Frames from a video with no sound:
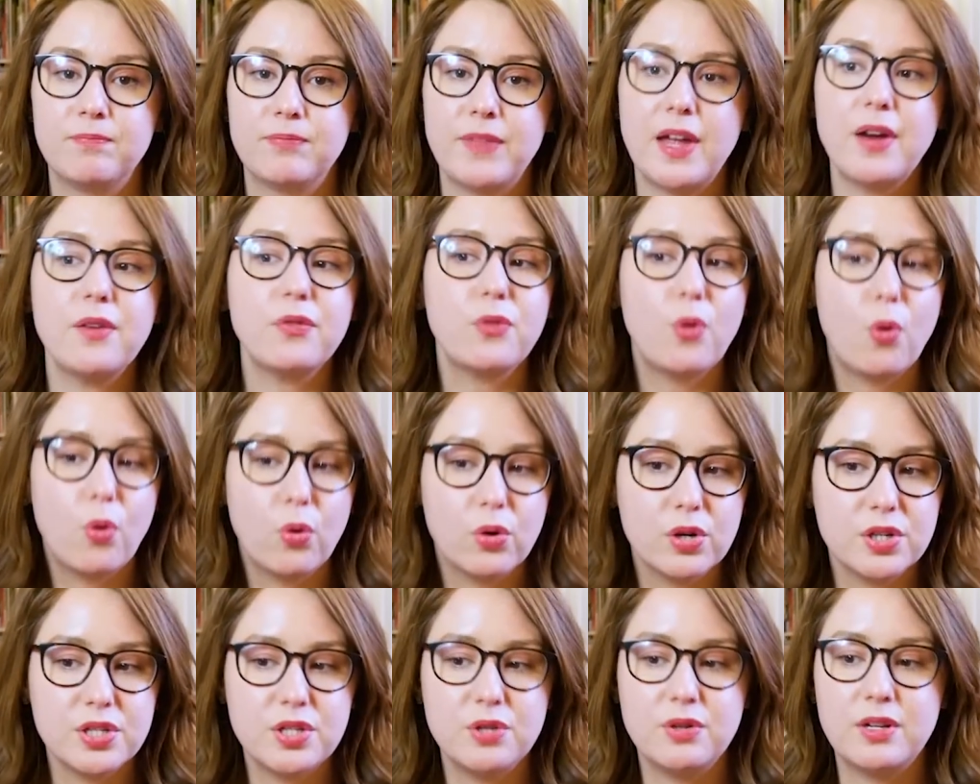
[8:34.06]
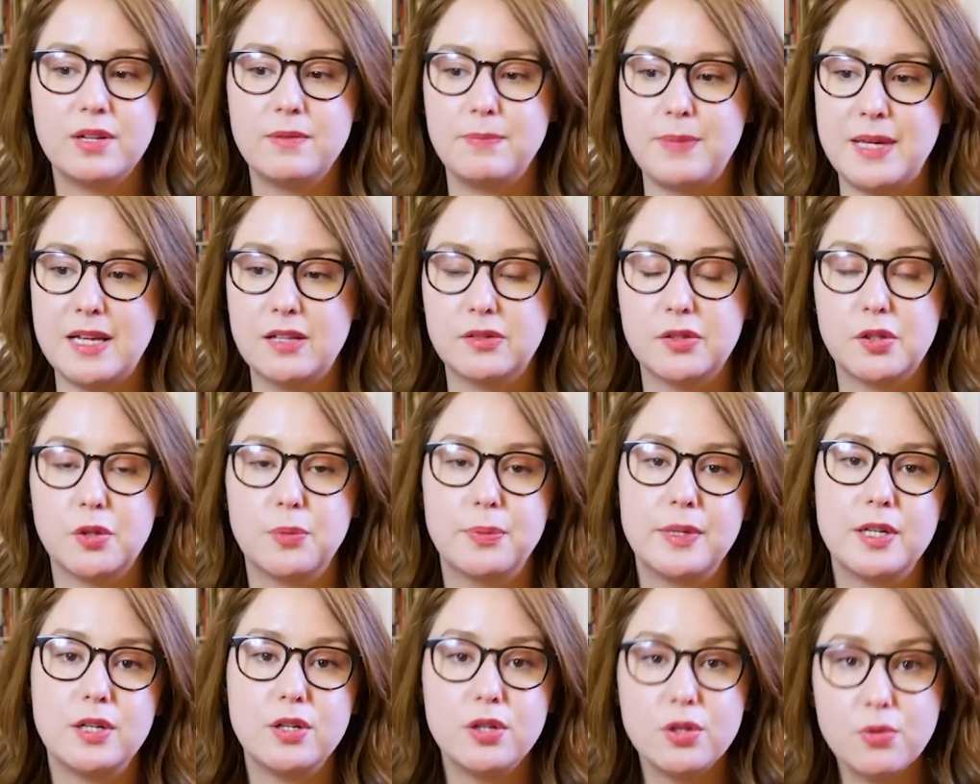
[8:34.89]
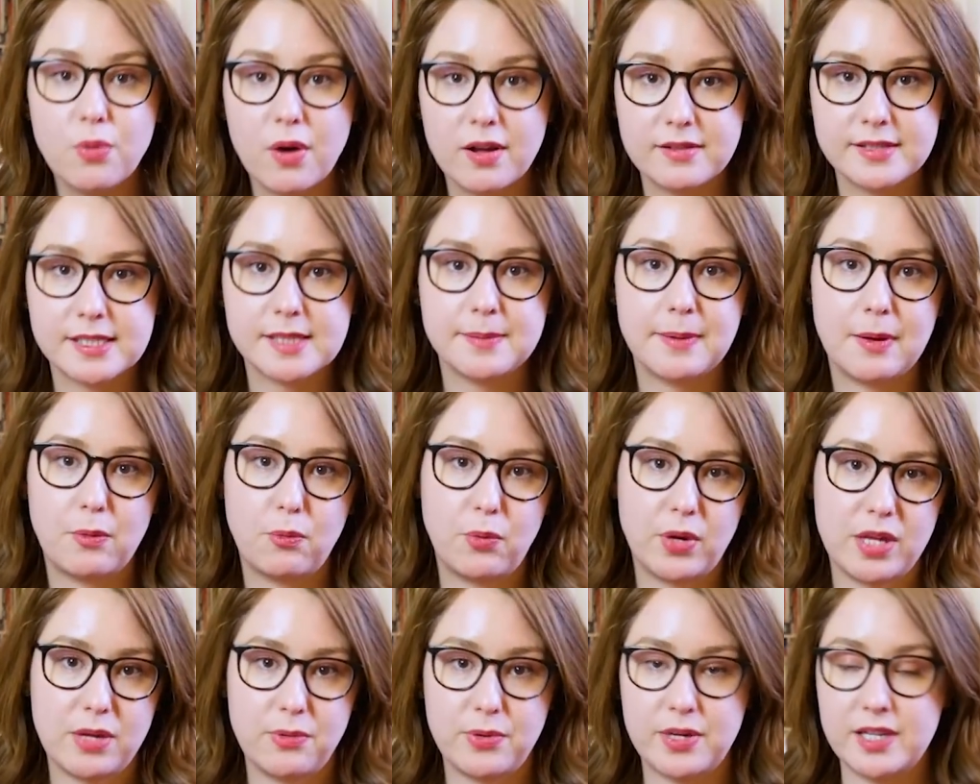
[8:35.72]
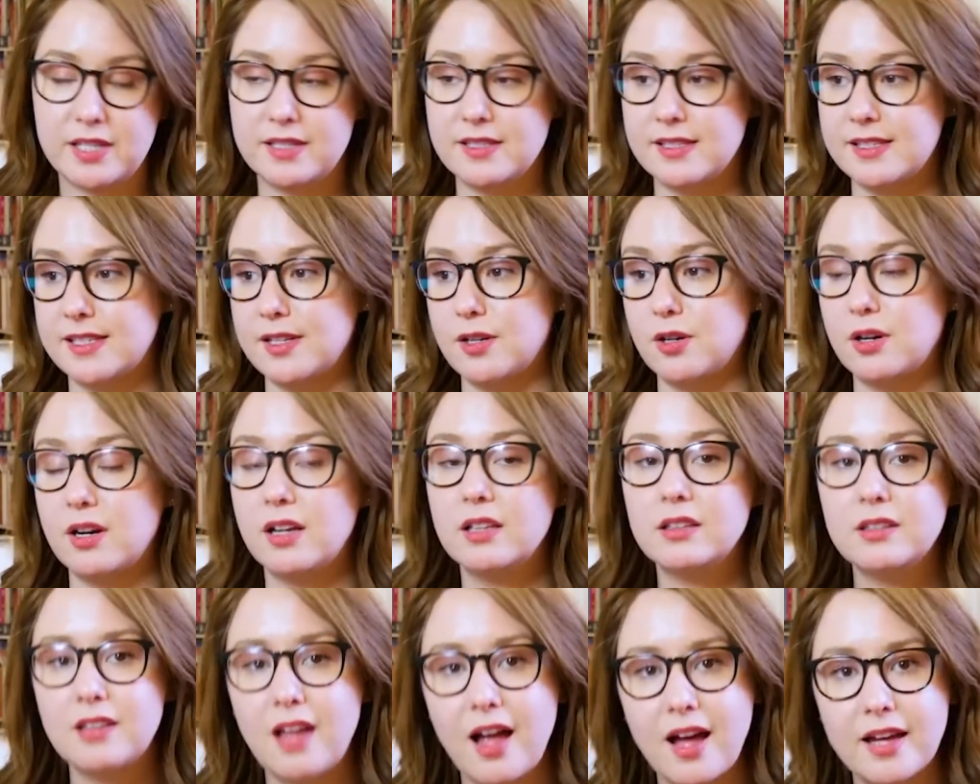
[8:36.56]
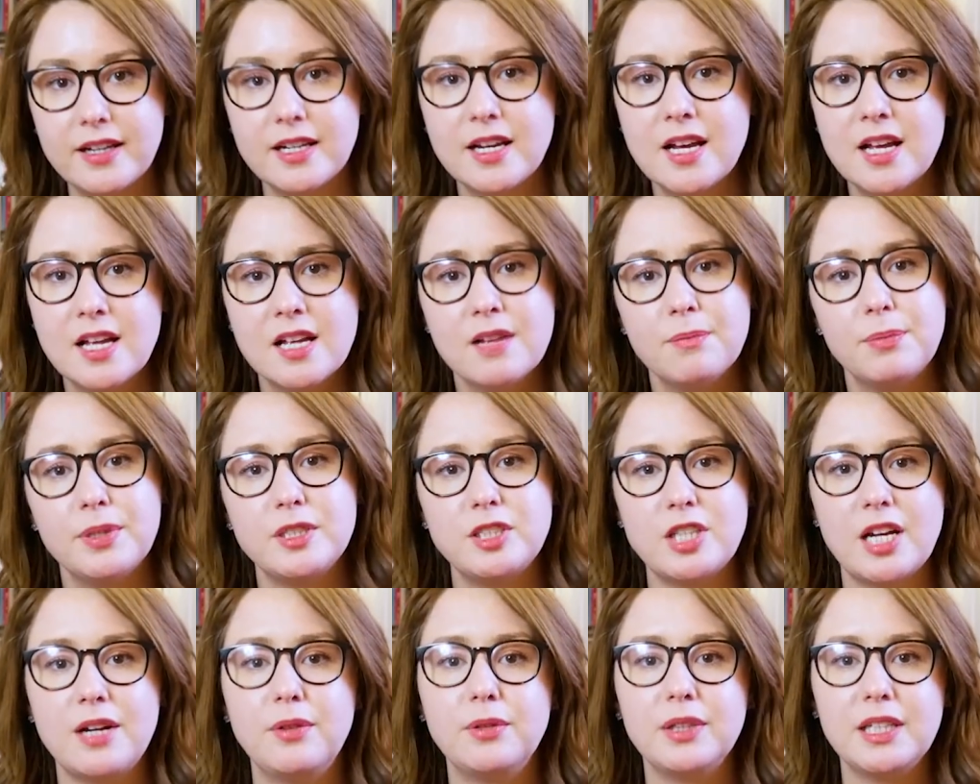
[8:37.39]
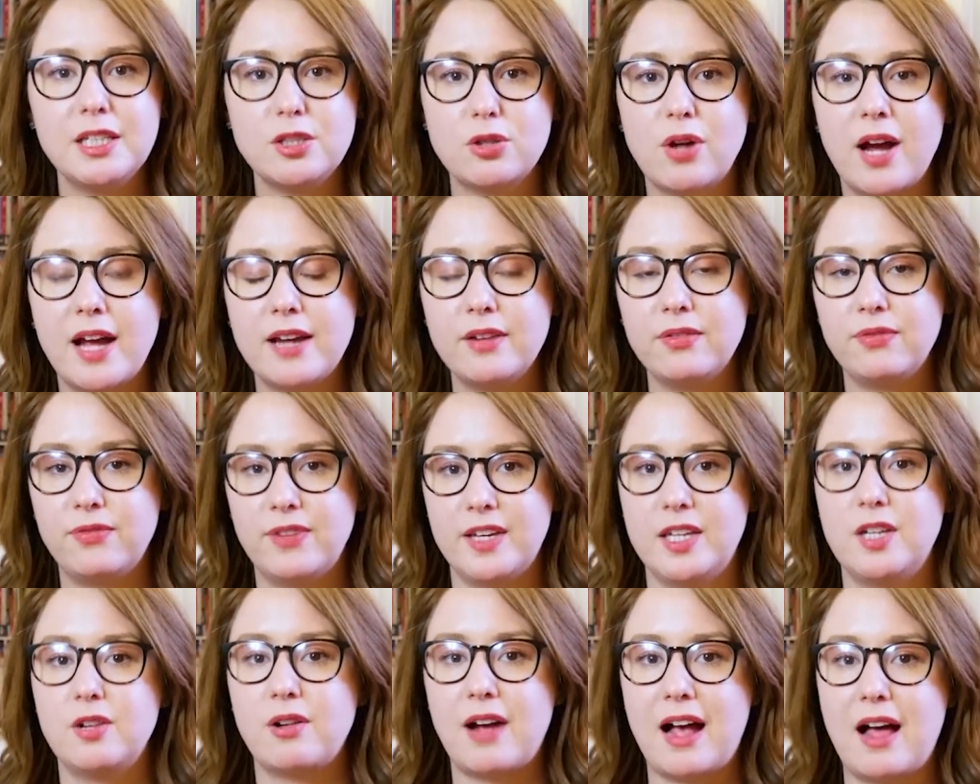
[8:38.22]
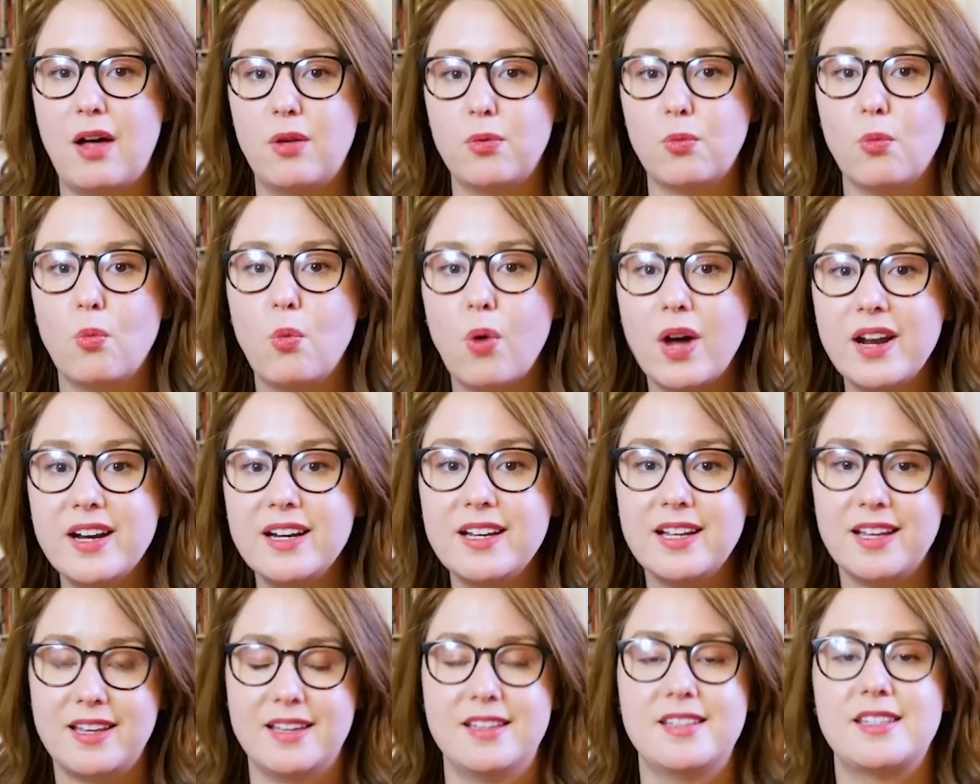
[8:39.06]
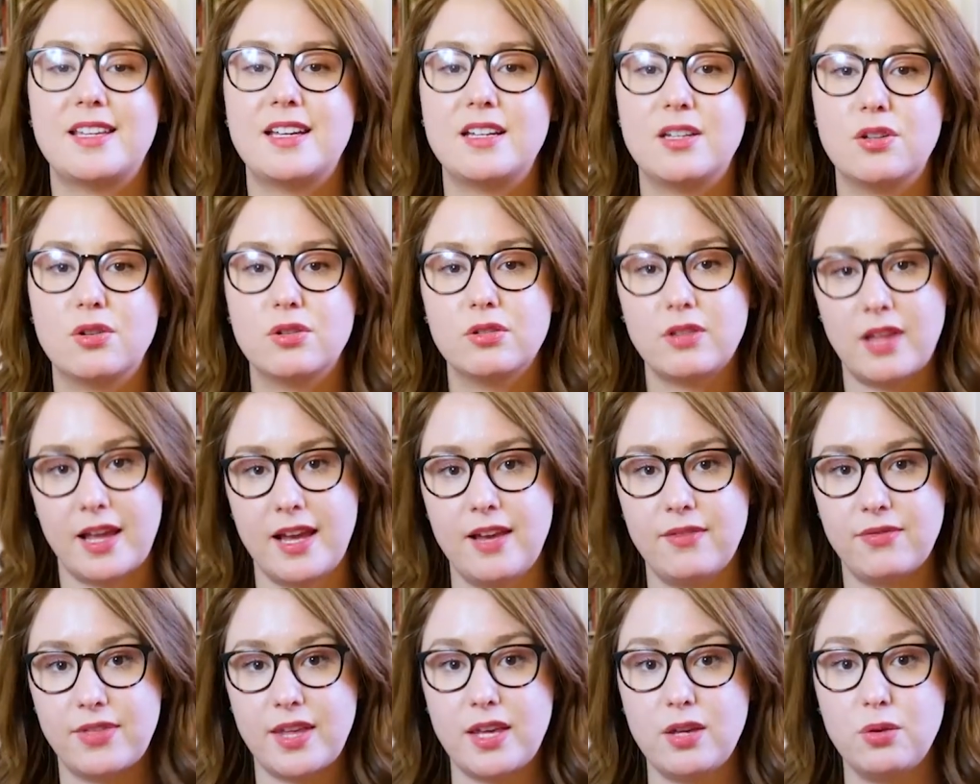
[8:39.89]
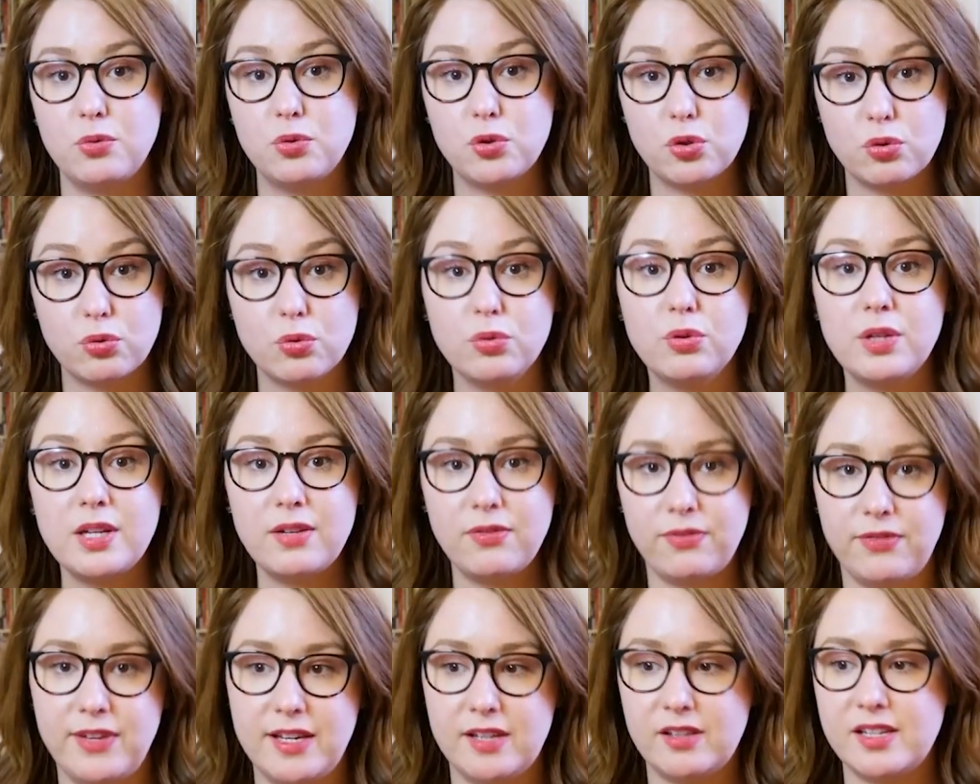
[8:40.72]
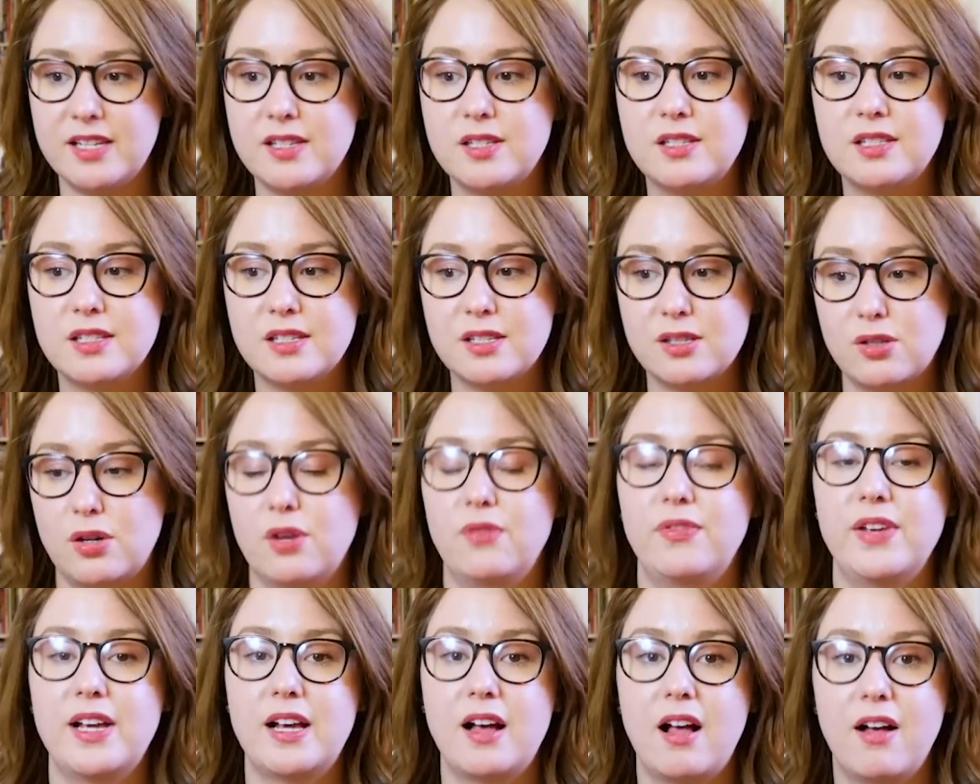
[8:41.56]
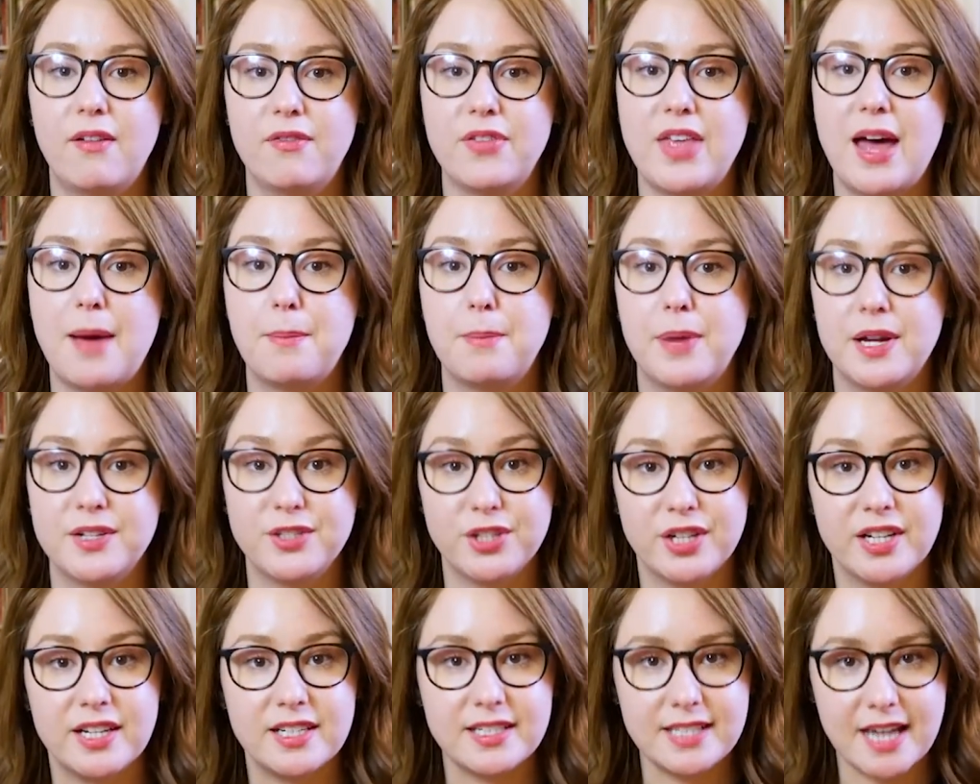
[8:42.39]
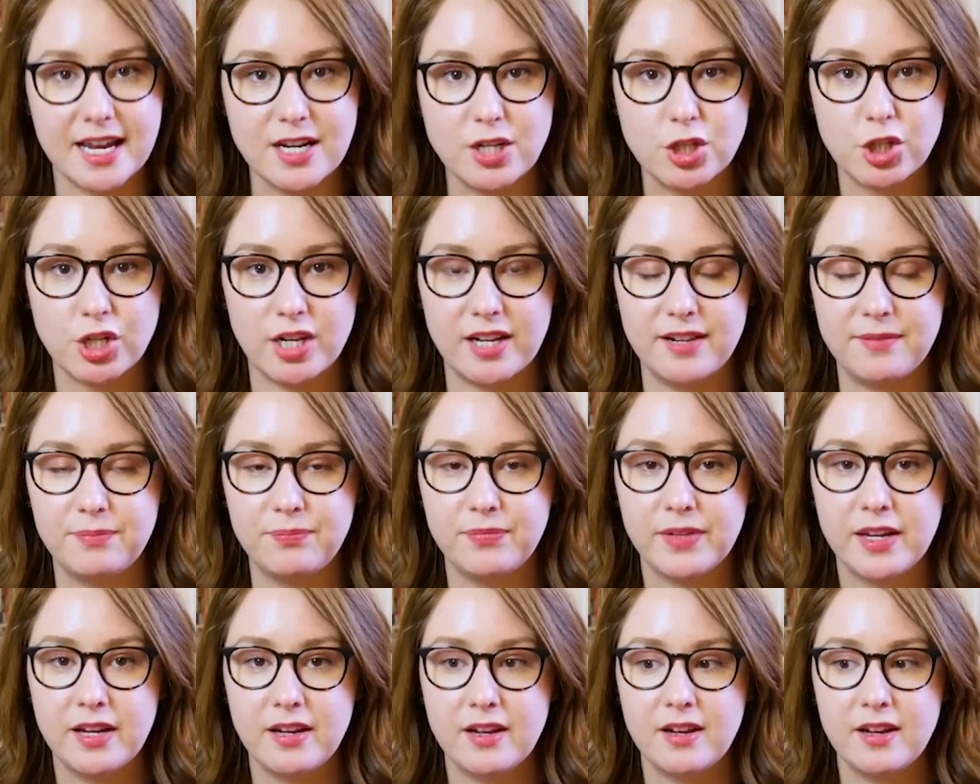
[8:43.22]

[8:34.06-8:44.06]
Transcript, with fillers: And of course, you can be a little bit nuanced about what you would consider a lot, but generally try to figure out what it is in your life that you truly feel is deserving of that budget attention.